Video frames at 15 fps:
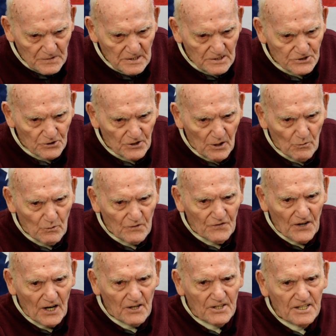So then we
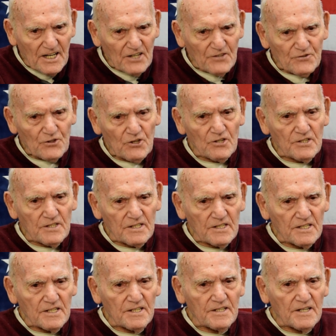finally got
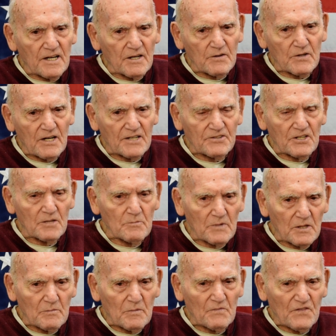there, and I got them.
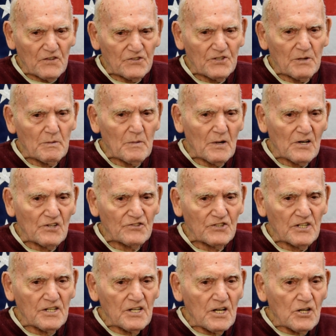And first thing we wanted to
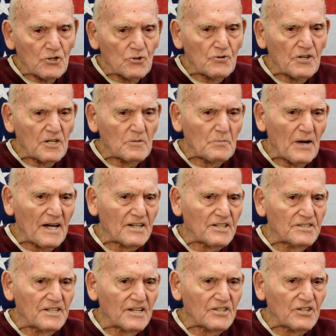say, you get back
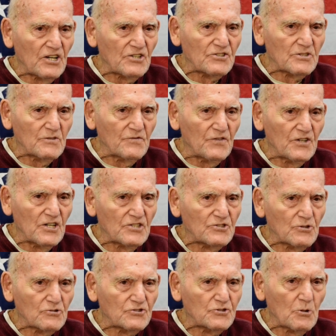in that kitchen and finish
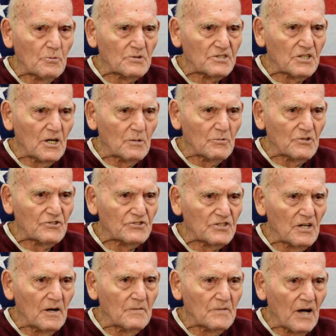those super cupboards.
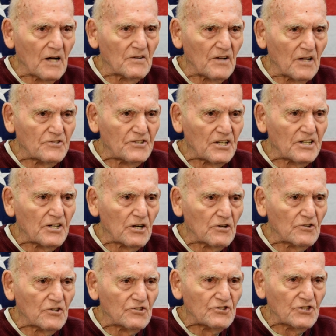I'll take care
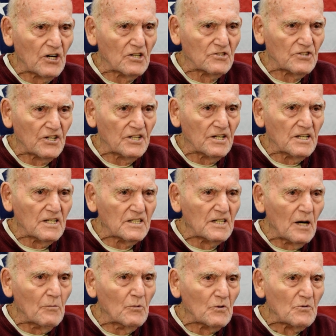of this young lady.
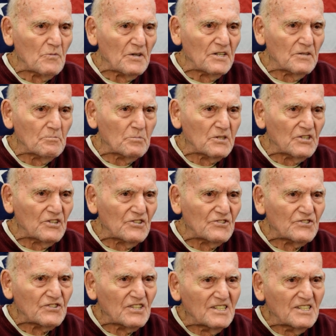Come with me, please.